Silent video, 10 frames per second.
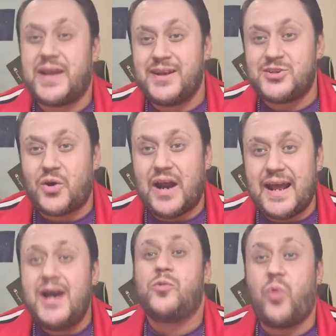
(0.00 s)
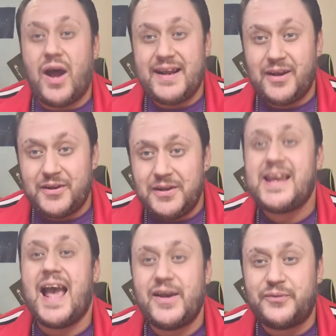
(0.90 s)
we're going to try Rhino
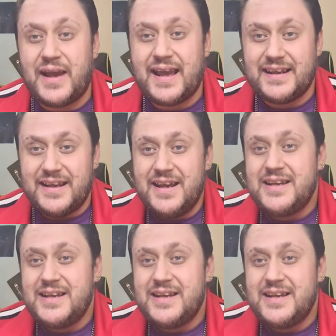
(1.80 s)
Café.